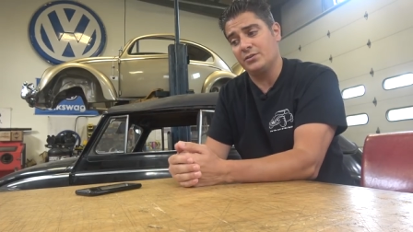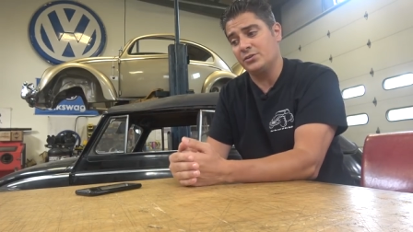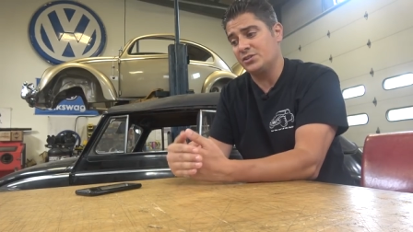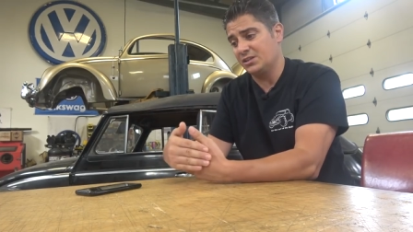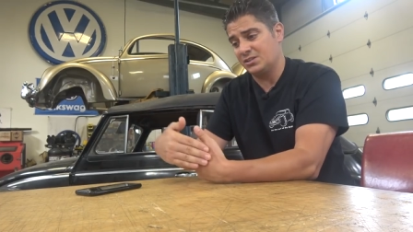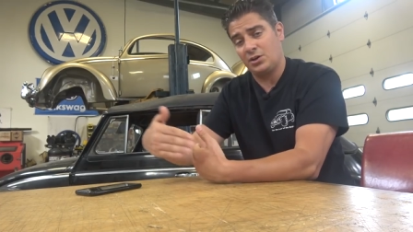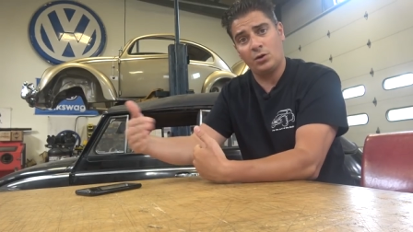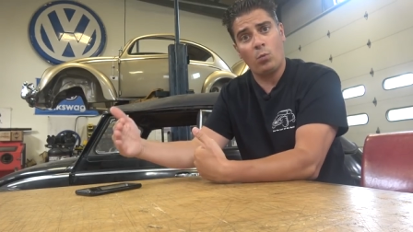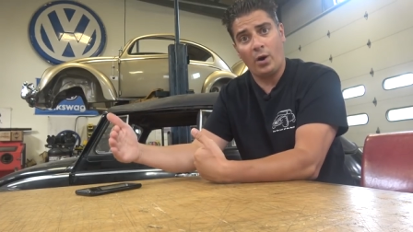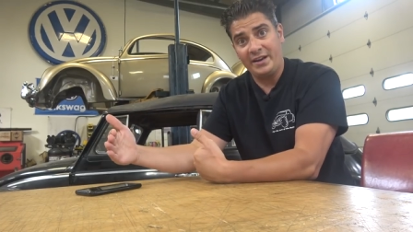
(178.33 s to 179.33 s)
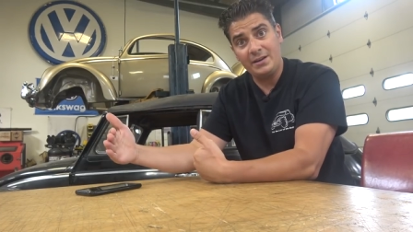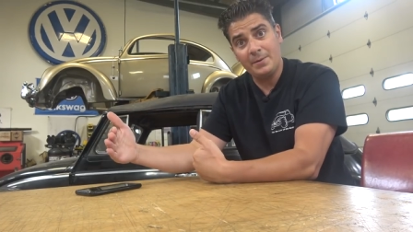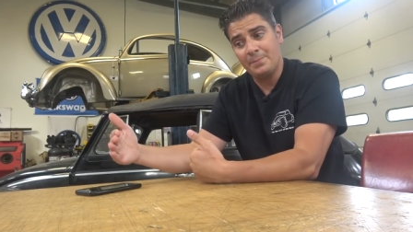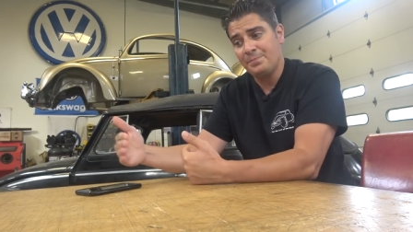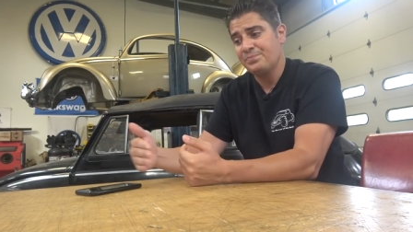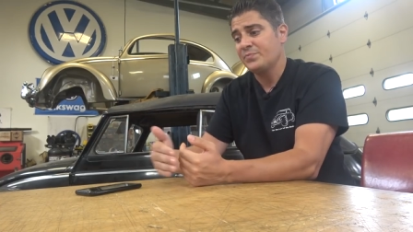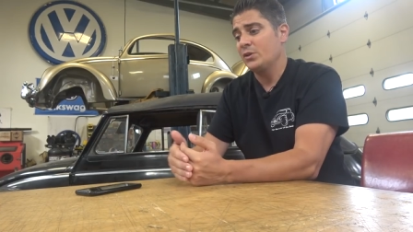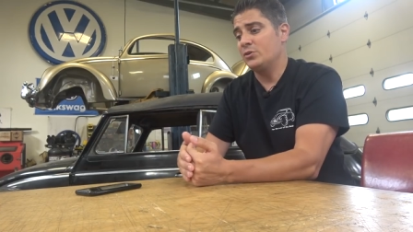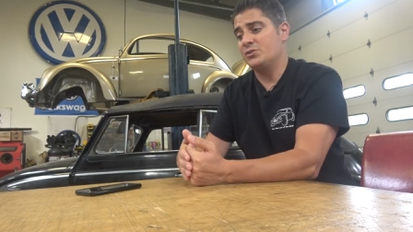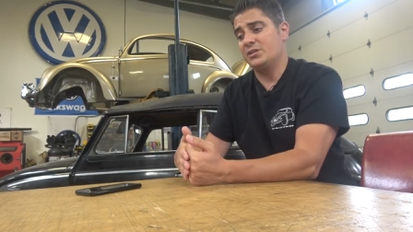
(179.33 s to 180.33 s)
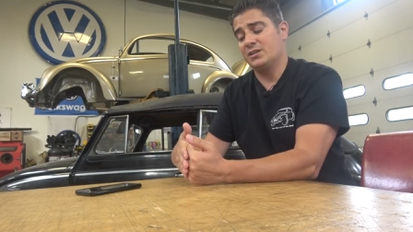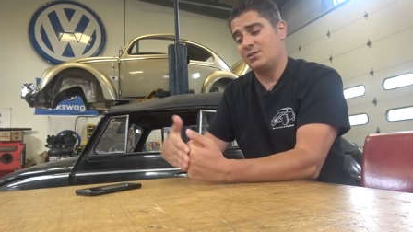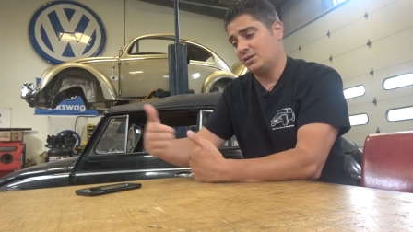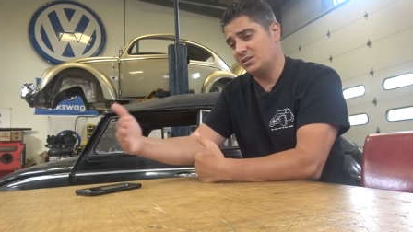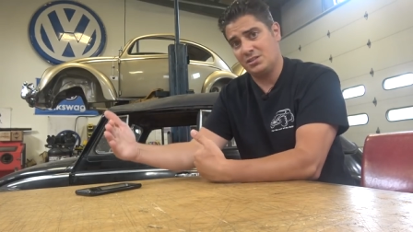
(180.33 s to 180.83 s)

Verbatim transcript: you see a ton of white, you see a ton of